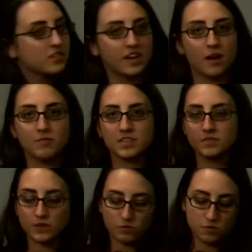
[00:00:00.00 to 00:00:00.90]
start out with
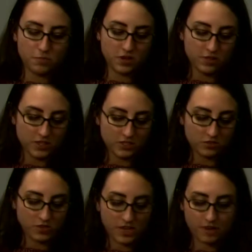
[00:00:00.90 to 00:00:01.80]
giving you a brief
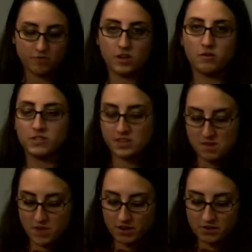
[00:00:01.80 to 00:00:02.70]
history of the
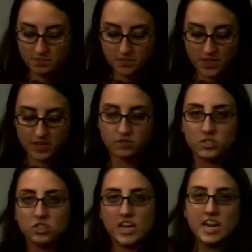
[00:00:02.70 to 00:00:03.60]
OSI model. It
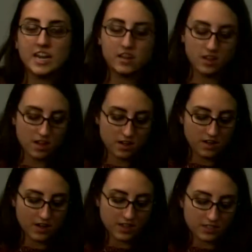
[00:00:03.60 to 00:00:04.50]
originated
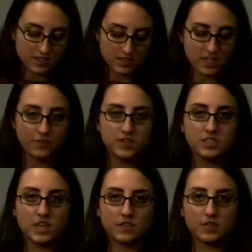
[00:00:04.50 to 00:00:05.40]
in
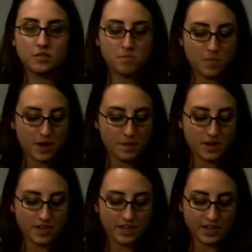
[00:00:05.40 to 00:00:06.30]
1977 by
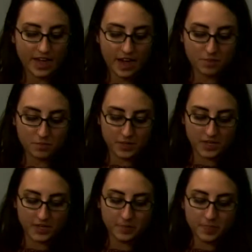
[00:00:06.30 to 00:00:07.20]
Mike
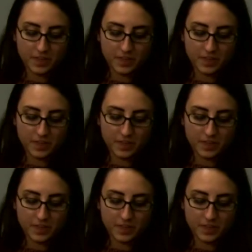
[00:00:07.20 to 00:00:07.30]
Campia.